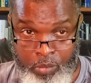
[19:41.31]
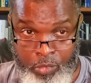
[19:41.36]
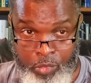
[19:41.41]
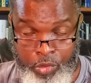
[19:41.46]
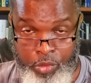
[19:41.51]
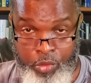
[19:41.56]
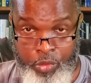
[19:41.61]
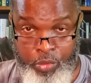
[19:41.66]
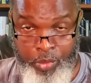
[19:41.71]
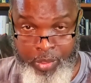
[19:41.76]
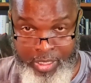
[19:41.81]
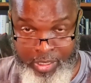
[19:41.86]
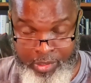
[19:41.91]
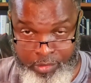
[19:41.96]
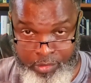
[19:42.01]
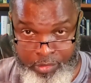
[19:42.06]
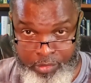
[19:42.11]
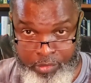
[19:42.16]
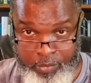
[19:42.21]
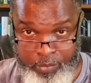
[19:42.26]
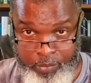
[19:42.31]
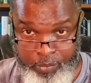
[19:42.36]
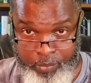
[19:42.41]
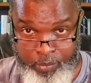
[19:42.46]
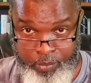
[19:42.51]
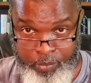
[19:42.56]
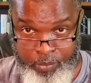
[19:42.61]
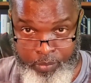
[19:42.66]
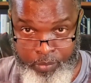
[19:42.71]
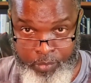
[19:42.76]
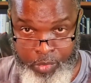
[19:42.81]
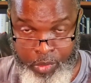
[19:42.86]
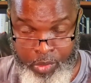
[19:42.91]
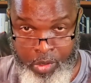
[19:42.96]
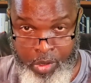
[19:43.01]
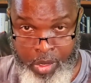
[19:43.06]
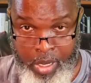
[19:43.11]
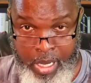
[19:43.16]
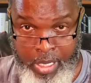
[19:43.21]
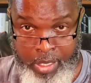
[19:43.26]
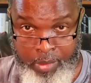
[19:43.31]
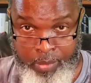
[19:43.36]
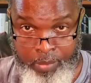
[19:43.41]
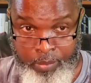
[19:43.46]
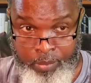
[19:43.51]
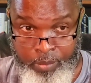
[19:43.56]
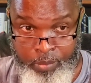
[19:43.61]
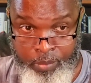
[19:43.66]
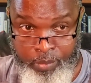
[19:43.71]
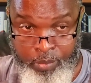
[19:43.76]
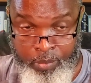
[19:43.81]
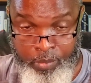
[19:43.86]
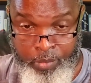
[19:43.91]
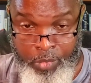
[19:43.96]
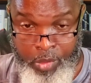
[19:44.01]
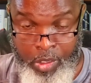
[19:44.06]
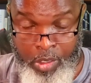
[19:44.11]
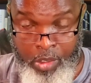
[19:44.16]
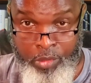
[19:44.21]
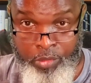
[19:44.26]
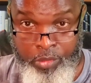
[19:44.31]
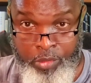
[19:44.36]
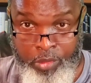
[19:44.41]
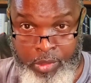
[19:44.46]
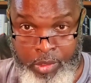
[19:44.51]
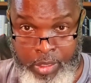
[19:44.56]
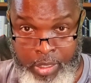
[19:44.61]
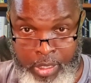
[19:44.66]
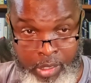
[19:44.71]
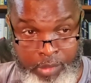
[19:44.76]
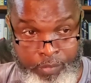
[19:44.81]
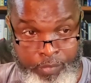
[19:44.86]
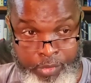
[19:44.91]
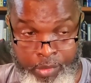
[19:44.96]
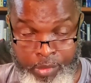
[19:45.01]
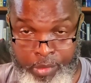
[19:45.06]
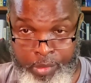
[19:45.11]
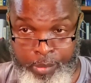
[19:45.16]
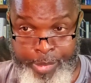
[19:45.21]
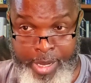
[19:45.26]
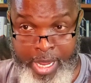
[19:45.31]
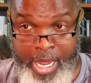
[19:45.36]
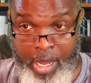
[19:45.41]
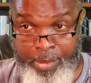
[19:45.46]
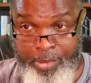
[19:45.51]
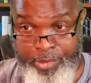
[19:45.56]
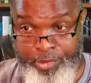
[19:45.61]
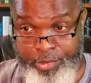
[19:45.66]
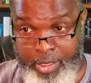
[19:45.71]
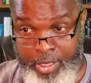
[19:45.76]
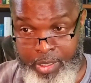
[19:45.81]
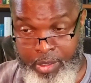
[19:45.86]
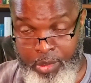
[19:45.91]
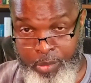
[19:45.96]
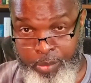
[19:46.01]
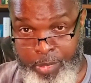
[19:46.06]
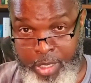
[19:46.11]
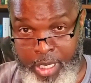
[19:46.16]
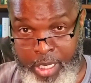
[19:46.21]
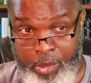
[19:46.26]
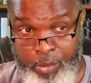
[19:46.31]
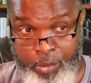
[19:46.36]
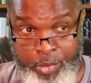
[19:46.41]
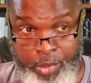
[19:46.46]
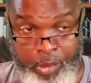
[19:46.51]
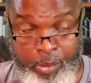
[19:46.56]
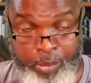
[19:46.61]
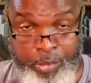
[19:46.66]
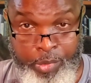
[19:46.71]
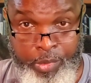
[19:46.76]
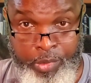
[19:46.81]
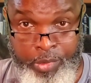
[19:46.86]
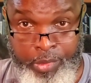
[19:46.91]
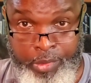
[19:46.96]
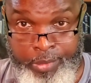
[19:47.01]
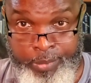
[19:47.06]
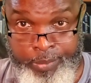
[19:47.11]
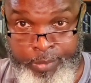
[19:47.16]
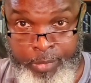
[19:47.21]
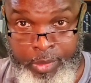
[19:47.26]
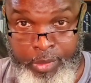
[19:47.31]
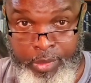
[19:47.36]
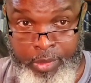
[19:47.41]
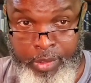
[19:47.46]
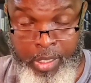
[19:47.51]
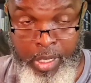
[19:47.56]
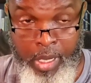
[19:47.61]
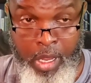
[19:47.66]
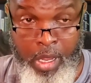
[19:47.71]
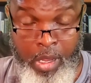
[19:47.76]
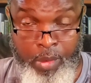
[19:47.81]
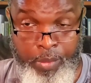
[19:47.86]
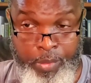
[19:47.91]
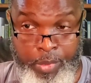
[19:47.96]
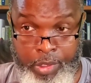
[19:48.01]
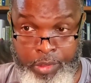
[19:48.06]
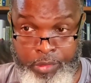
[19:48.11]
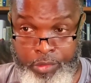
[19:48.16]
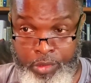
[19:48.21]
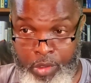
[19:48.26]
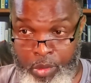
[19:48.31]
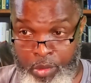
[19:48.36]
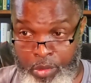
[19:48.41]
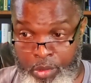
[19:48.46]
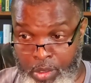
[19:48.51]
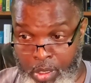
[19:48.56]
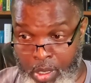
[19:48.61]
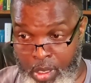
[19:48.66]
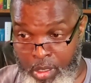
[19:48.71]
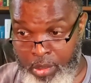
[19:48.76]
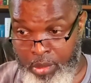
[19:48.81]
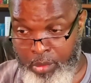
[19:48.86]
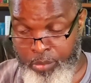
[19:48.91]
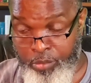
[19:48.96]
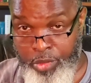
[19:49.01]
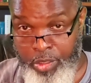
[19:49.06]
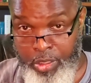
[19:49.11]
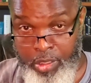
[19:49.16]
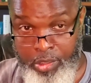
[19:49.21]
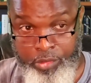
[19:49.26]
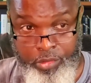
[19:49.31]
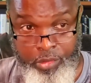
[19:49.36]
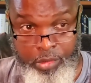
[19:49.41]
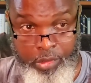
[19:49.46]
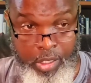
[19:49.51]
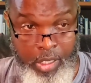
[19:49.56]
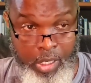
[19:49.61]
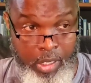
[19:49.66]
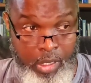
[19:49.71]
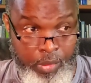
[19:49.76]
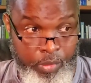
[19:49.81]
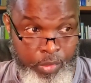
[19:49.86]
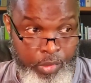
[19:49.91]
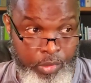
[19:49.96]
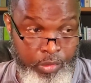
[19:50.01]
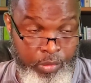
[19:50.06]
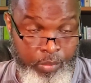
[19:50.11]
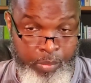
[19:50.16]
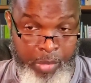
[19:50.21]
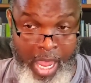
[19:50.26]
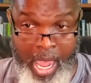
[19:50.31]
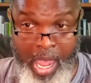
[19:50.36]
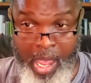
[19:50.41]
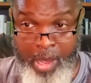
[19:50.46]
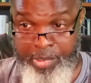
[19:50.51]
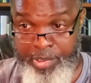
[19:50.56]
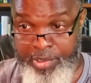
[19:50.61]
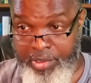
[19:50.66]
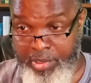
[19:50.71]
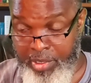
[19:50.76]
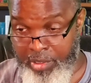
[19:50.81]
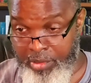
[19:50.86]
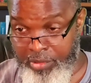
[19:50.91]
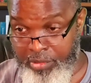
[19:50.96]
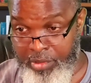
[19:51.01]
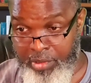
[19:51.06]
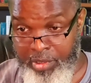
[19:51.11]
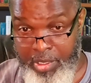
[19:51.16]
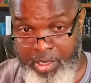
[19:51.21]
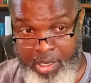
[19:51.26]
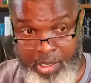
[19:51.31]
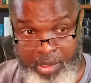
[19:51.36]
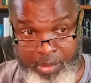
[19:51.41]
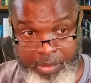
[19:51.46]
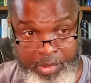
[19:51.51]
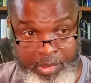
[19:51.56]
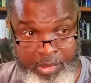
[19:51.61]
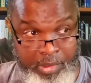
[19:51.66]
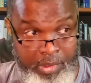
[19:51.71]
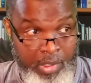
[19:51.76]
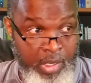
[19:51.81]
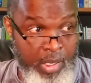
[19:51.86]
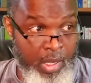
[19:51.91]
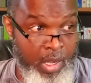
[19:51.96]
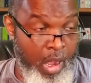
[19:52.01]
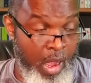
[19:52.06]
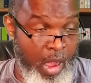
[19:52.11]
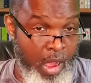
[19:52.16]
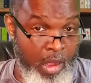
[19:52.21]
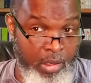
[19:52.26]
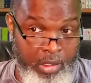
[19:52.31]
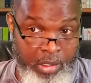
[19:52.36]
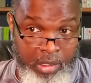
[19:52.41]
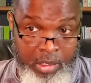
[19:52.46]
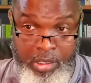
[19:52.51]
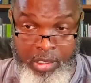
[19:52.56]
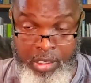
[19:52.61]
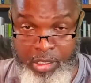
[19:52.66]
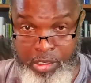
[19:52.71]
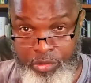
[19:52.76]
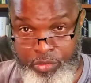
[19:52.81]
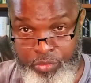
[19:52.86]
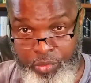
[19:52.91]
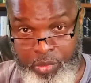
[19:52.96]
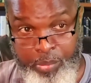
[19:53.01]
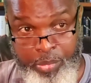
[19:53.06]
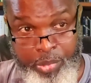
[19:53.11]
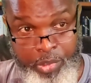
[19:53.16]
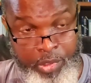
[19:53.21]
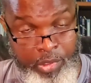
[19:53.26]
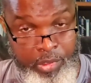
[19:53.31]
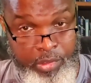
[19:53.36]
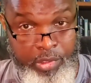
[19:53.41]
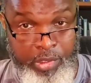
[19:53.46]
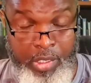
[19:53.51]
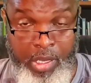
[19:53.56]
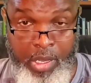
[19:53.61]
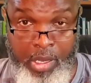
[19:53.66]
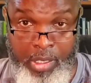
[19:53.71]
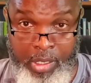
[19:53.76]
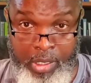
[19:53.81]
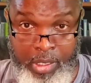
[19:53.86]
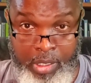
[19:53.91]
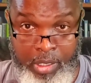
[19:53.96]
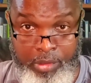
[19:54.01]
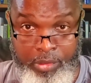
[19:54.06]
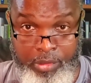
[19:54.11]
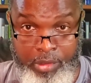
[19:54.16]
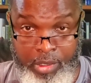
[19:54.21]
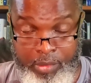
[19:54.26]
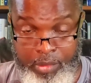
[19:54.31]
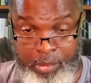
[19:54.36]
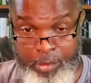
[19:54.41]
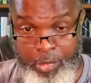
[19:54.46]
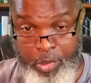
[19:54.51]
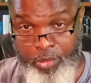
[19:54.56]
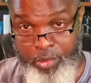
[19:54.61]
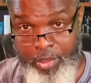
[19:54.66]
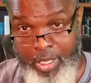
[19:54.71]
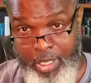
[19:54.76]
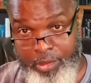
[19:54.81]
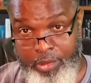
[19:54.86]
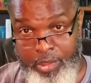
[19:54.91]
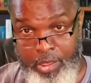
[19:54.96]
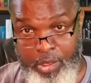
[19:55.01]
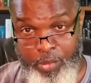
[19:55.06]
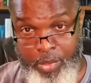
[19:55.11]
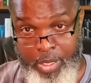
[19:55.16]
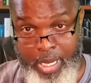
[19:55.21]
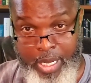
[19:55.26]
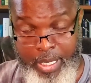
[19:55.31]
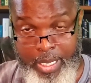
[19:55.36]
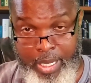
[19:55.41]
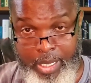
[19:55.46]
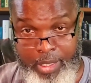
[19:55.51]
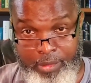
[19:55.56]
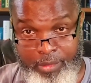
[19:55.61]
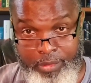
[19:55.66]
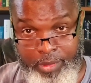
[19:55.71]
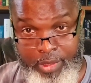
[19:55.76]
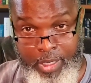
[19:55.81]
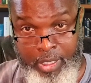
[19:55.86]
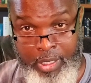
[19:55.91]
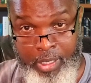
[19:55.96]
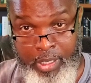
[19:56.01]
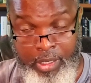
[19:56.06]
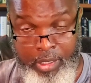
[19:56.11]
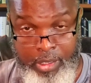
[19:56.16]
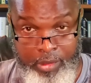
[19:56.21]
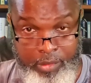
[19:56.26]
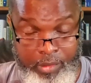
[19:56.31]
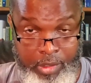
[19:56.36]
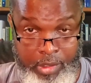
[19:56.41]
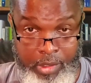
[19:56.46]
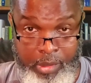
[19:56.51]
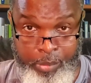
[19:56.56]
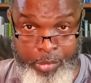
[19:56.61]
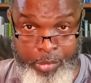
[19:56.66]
to Greece. All right? Because even though the Bible say don't made it with a book, they always go to all them dictionaries, Bible dictionaries, all these history books and all that other stuff. The Most High say what I got to say is in the